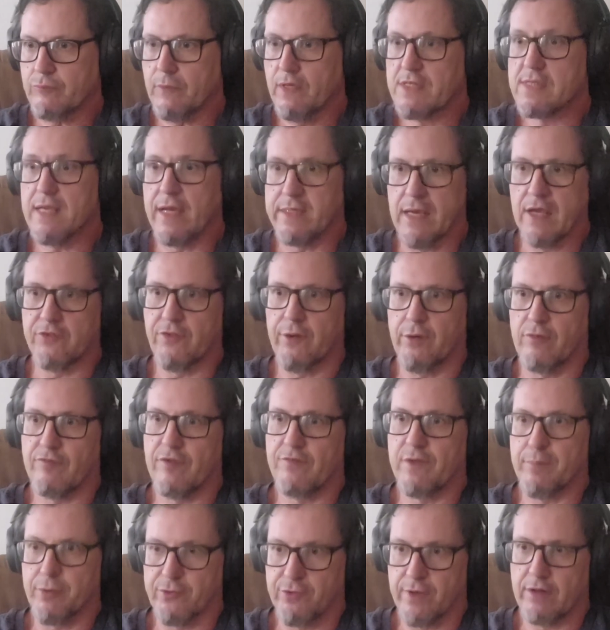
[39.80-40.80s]
Is that yes, there are
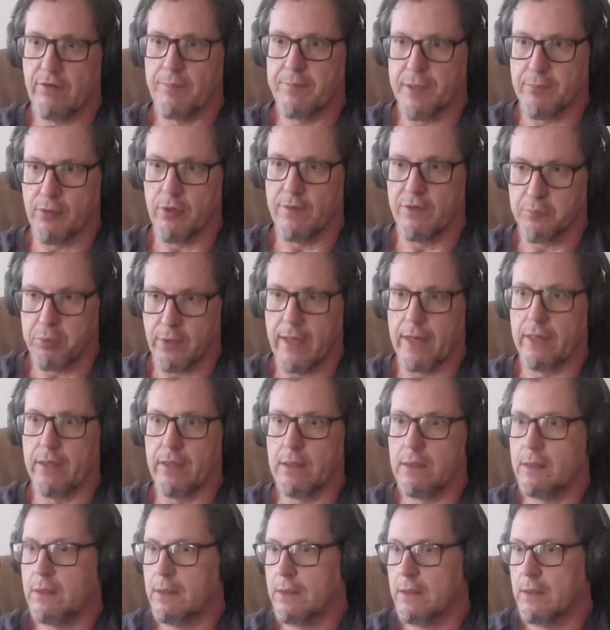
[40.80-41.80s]
50% of the people on this planet,
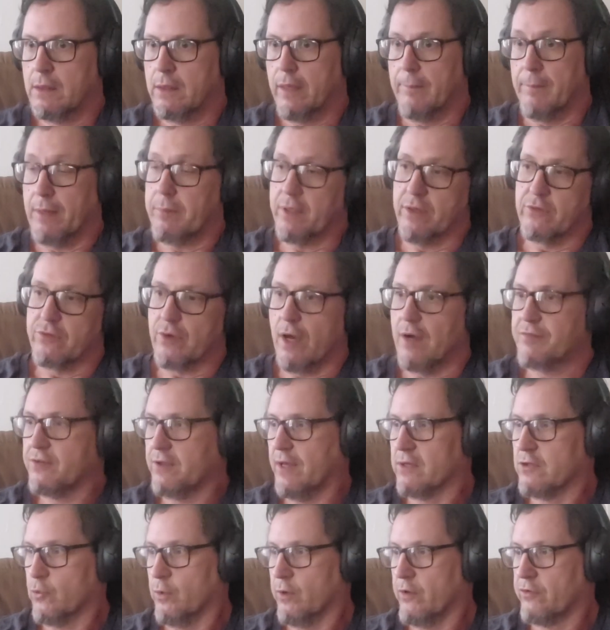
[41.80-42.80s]
and maybe it's
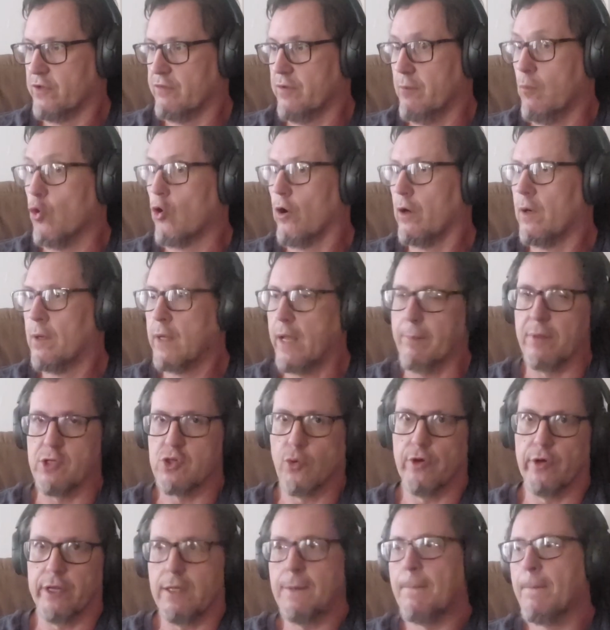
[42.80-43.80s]
offset to where there's even more, a
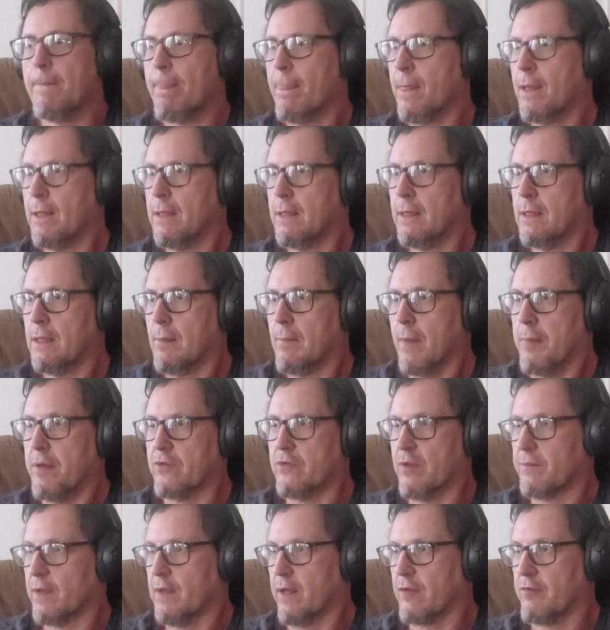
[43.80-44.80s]
majority. Maybe
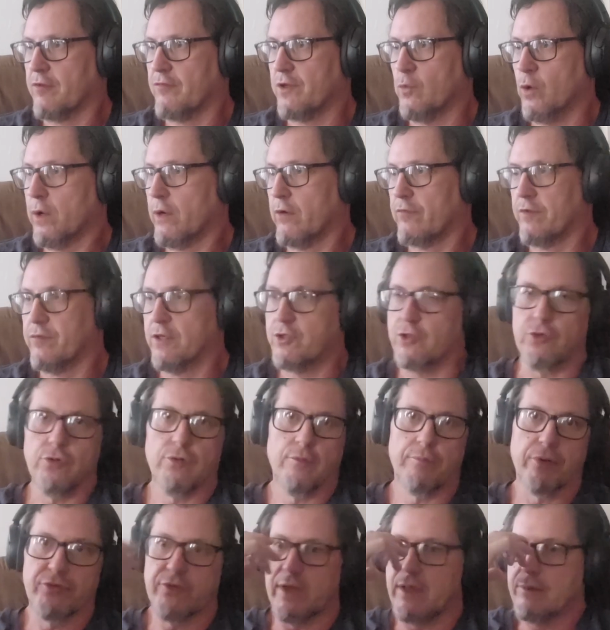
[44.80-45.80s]
it's something like 51 or
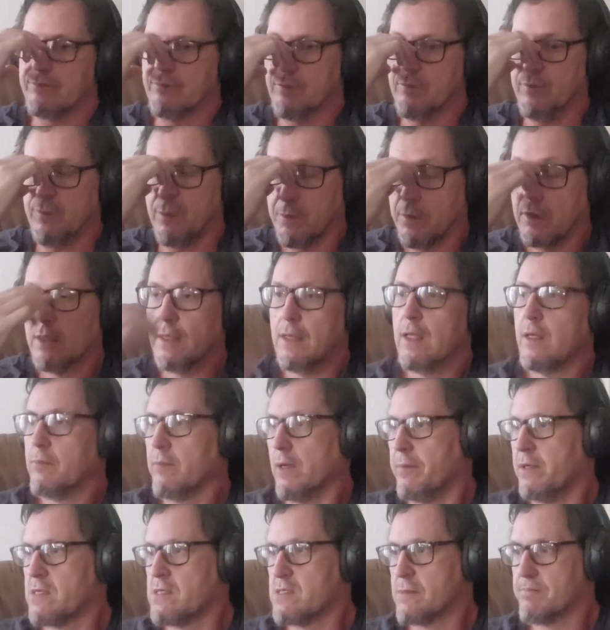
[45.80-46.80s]
52%.
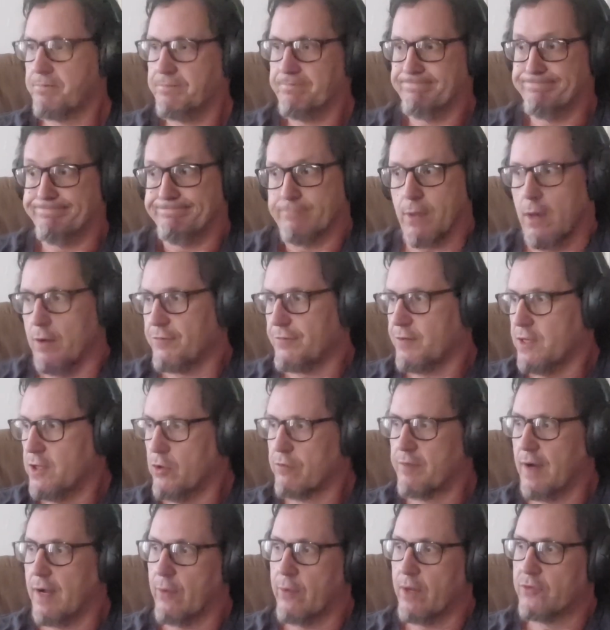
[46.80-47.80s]
Maybe it's a
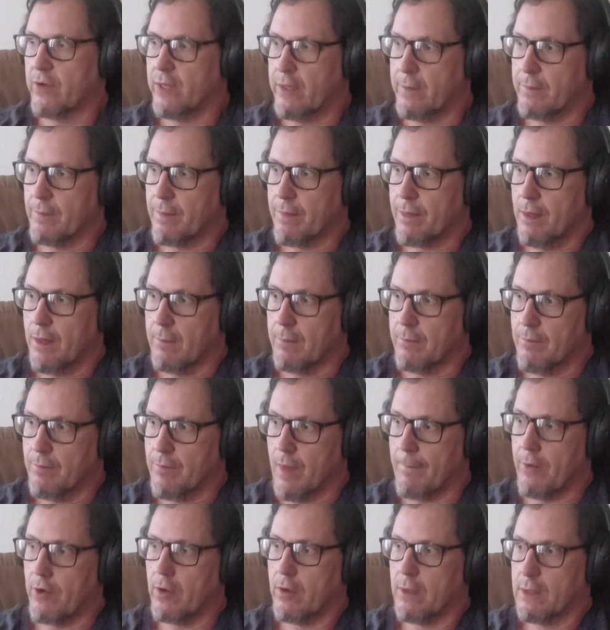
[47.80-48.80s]
fearfi resonant
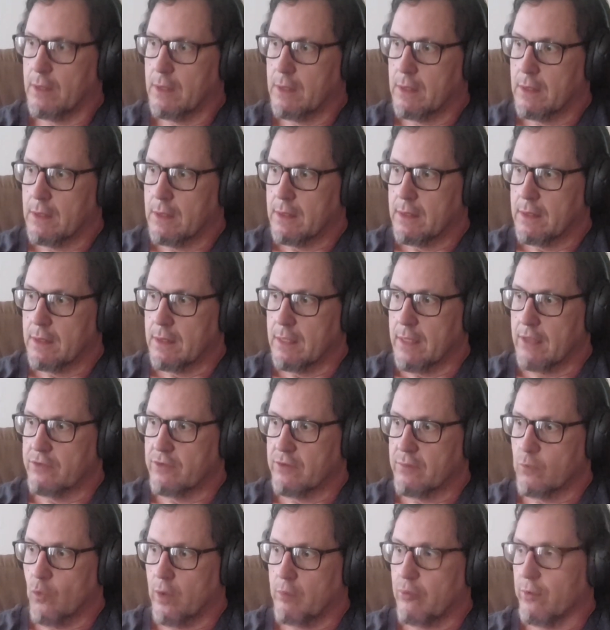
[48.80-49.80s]
number, as
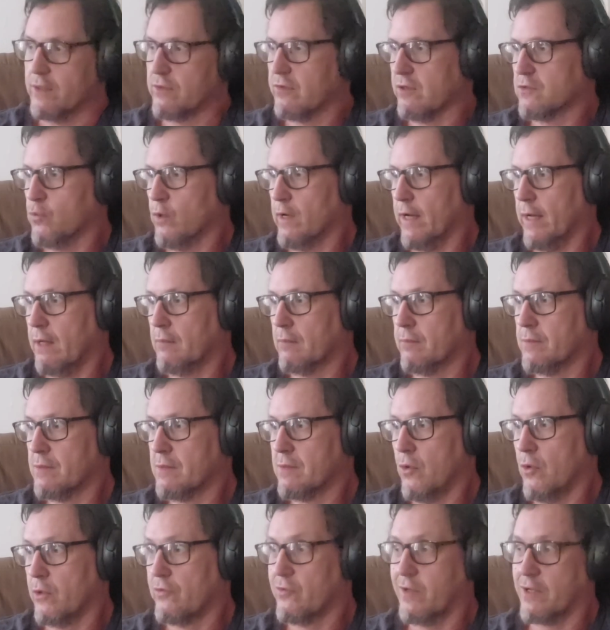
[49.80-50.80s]
in 1.618
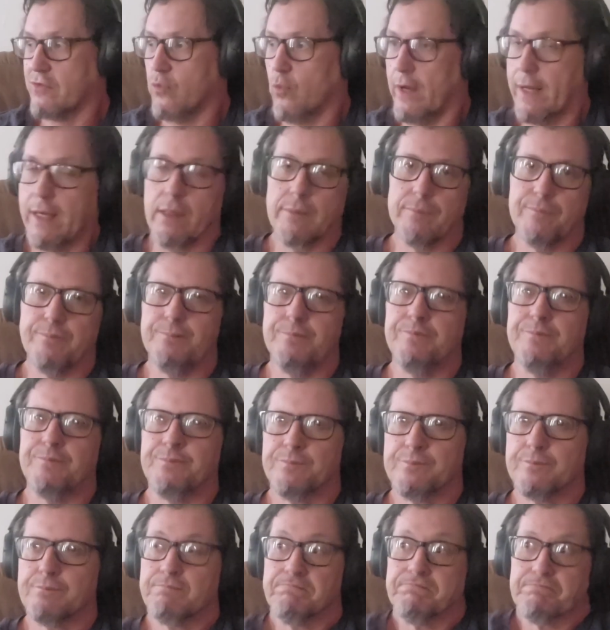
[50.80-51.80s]
or 618.
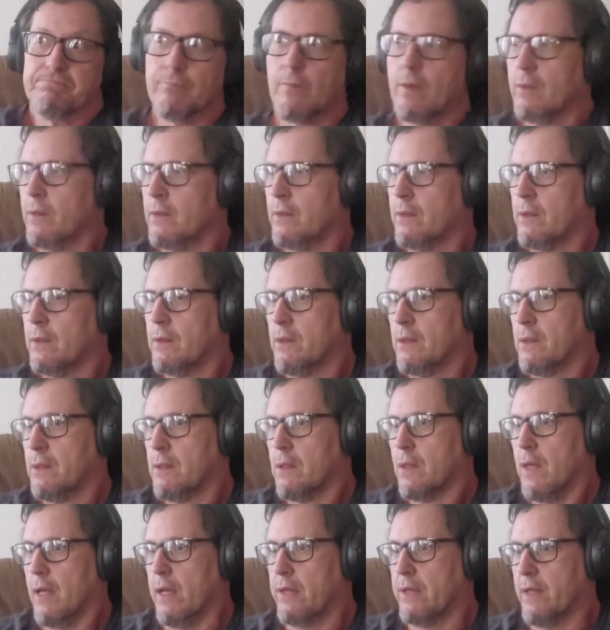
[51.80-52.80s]

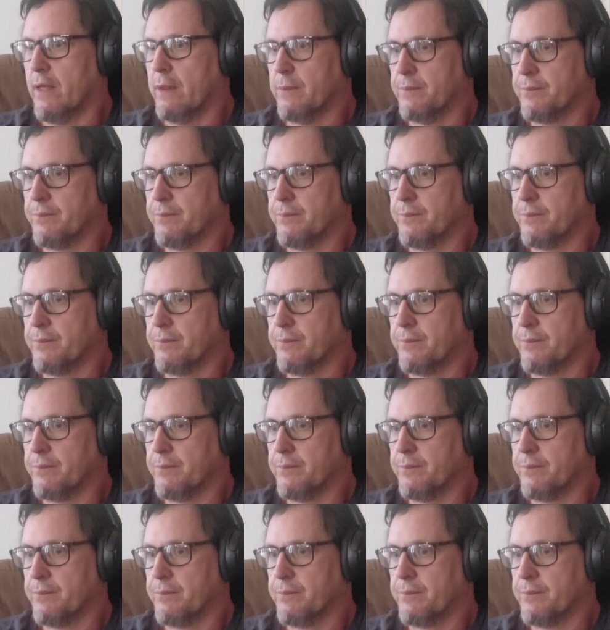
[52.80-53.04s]
And